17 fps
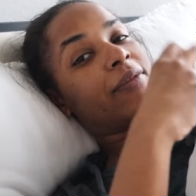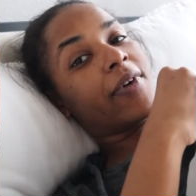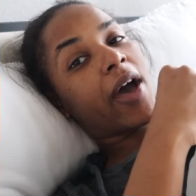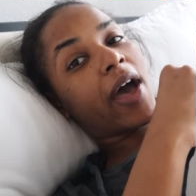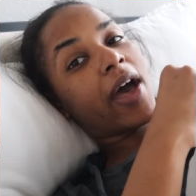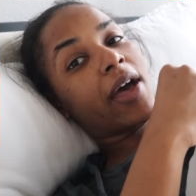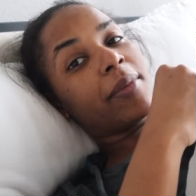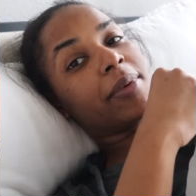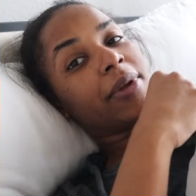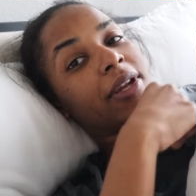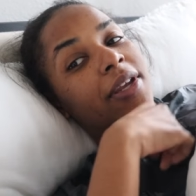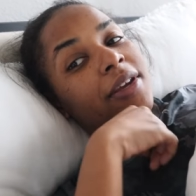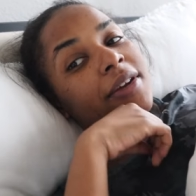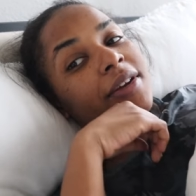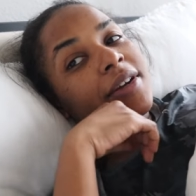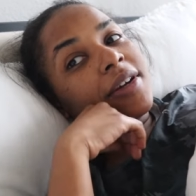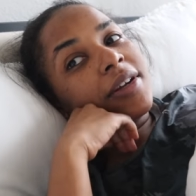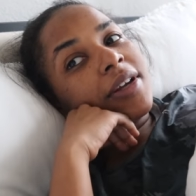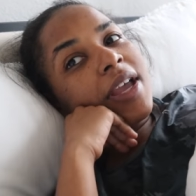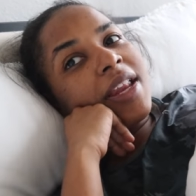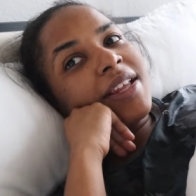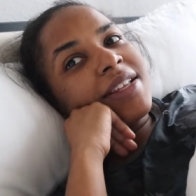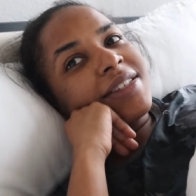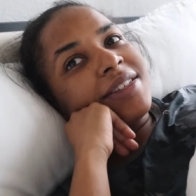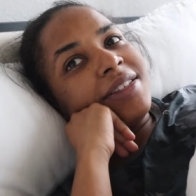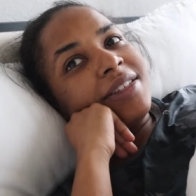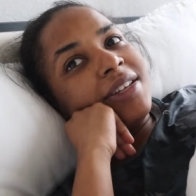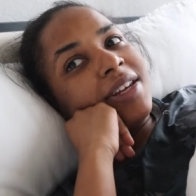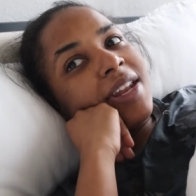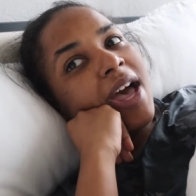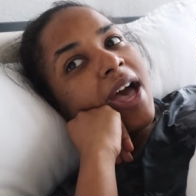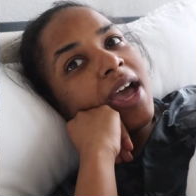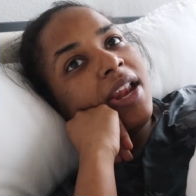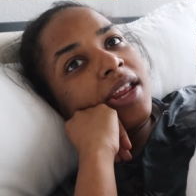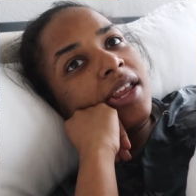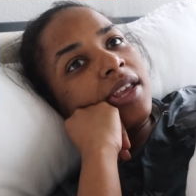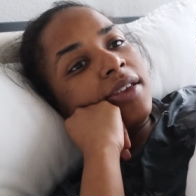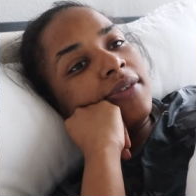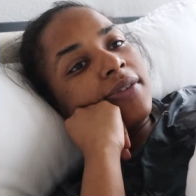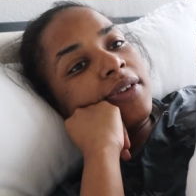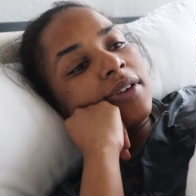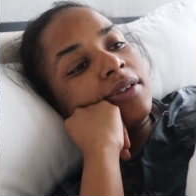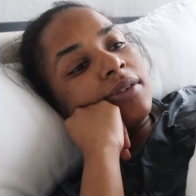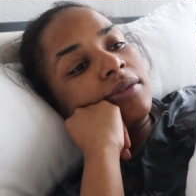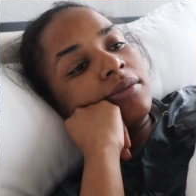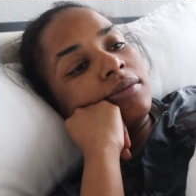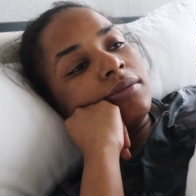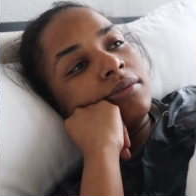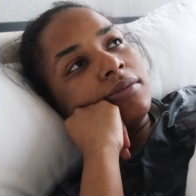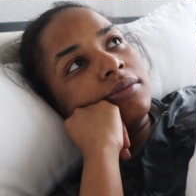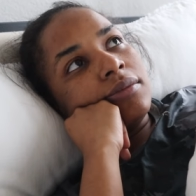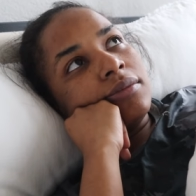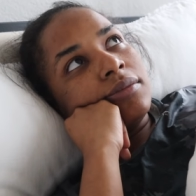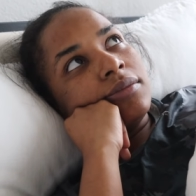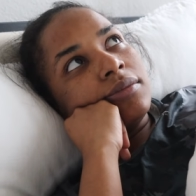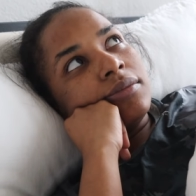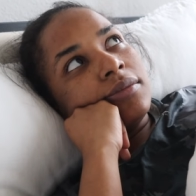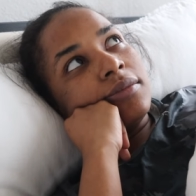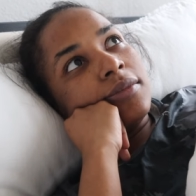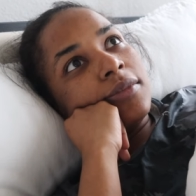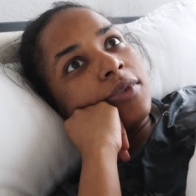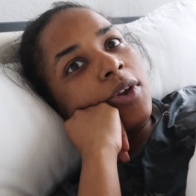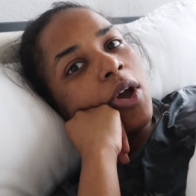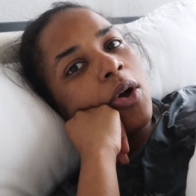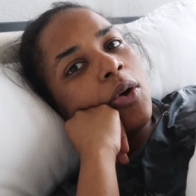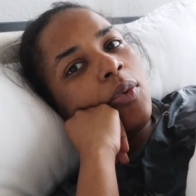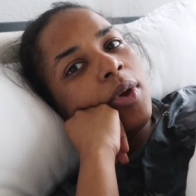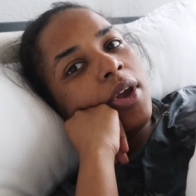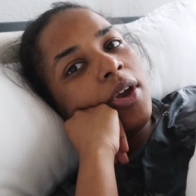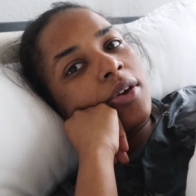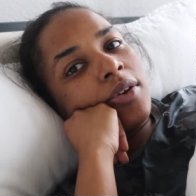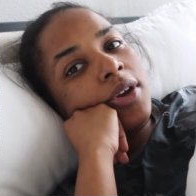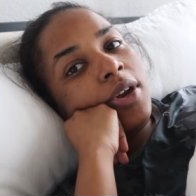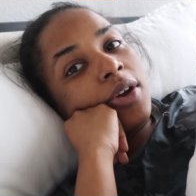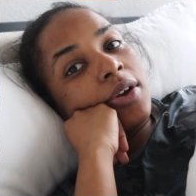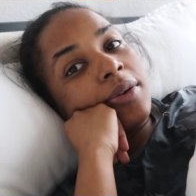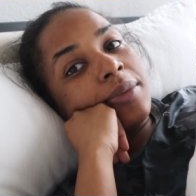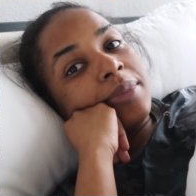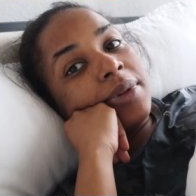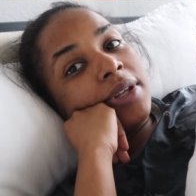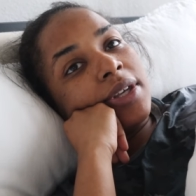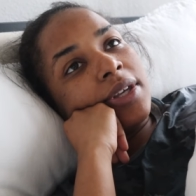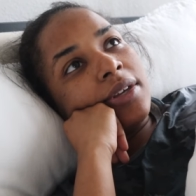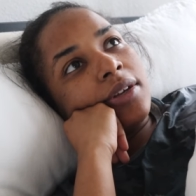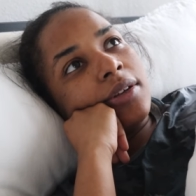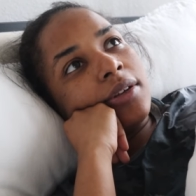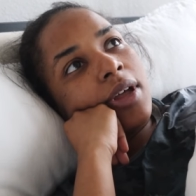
vibe in here, and it's not even nowhere near complete,